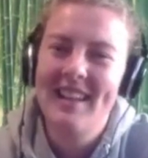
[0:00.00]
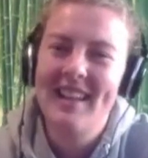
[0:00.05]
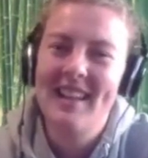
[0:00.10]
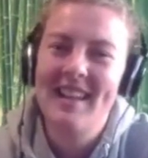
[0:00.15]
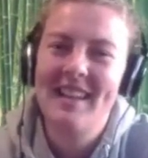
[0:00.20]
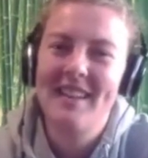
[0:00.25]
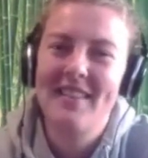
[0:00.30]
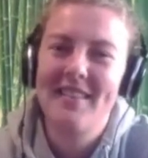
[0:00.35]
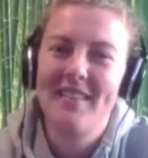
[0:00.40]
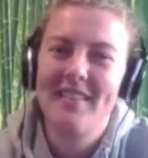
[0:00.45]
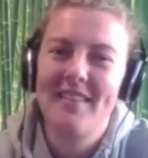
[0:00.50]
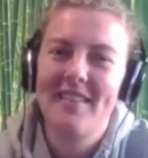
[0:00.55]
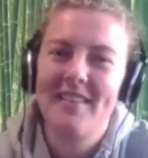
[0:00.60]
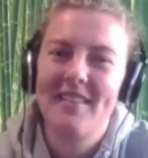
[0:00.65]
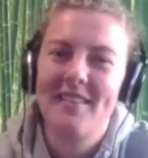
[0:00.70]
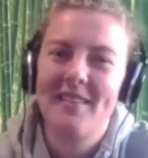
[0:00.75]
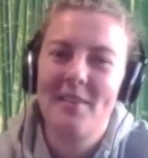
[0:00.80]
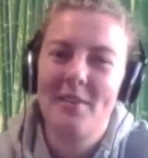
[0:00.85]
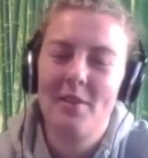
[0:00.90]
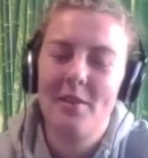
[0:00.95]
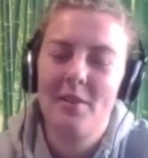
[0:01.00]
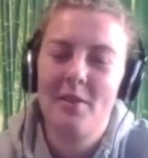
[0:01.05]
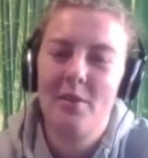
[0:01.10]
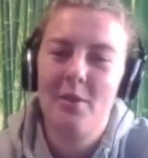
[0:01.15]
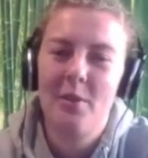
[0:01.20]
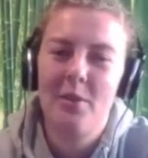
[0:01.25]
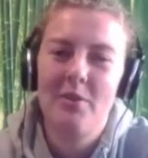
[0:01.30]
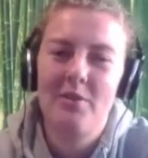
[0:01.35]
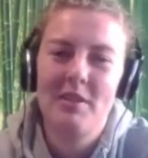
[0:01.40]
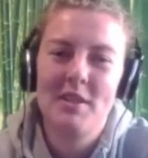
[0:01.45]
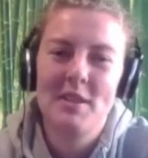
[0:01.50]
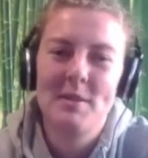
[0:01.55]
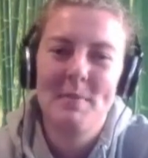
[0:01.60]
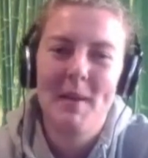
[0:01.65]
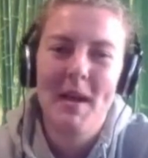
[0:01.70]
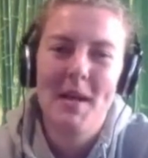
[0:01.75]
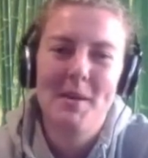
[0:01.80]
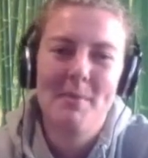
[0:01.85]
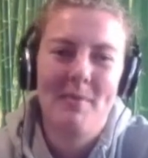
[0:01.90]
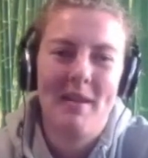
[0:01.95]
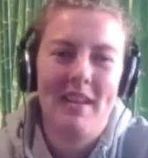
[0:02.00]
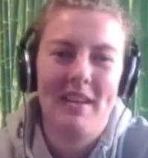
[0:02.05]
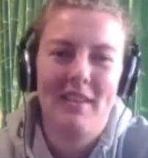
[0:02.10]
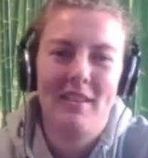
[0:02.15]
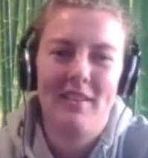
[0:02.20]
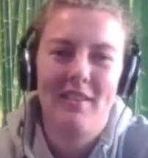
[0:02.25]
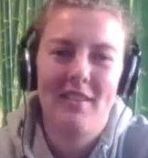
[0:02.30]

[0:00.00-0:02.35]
is all 3 Spider-Mans.